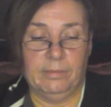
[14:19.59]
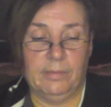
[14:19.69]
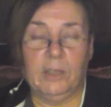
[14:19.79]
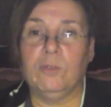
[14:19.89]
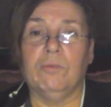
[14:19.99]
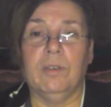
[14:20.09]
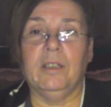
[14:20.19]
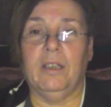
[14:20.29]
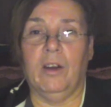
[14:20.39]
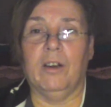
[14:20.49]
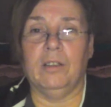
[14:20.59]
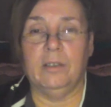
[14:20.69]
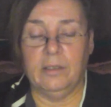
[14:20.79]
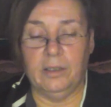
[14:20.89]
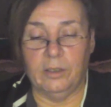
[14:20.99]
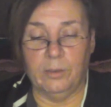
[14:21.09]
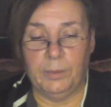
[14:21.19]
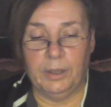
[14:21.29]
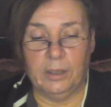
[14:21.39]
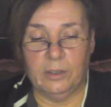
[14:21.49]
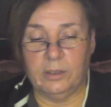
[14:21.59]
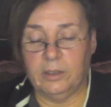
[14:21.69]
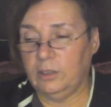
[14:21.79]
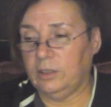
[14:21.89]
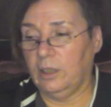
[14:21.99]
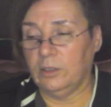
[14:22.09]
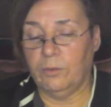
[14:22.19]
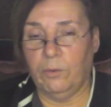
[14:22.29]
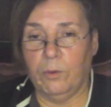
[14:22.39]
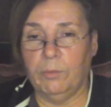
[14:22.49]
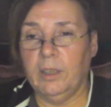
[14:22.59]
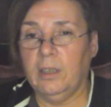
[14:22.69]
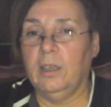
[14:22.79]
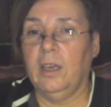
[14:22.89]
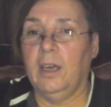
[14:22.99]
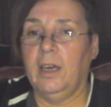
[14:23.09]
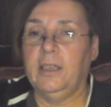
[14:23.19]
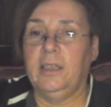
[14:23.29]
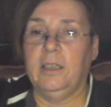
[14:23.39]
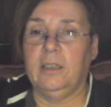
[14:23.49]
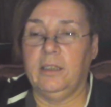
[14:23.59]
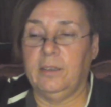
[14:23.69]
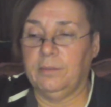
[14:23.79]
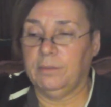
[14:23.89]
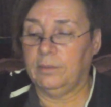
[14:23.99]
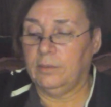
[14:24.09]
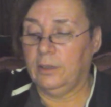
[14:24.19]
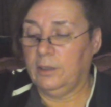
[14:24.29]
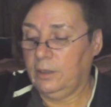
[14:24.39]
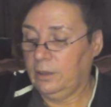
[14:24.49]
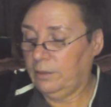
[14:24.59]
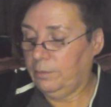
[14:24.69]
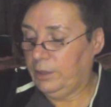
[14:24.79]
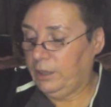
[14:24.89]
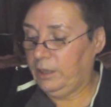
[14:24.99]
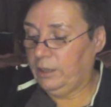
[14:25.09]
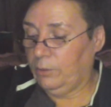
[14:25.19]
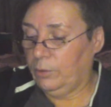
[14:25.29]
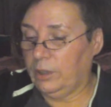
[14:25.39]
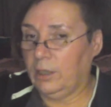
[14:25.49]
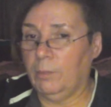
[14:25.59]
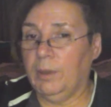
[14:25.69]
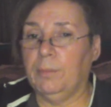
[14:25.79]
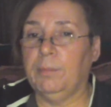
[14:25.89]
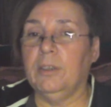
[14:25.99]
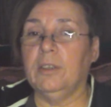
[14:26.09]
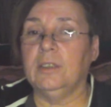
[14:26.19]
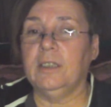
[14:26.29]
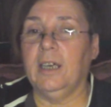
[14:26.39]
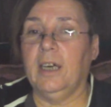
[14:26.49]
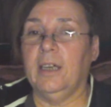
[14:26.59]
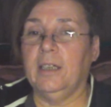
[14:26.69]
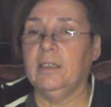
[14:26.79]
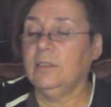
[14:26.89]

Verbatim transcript: That's really hard, you know, because you start to form. Hi, Kitty. McGee, you want to come up? You're going to say hi?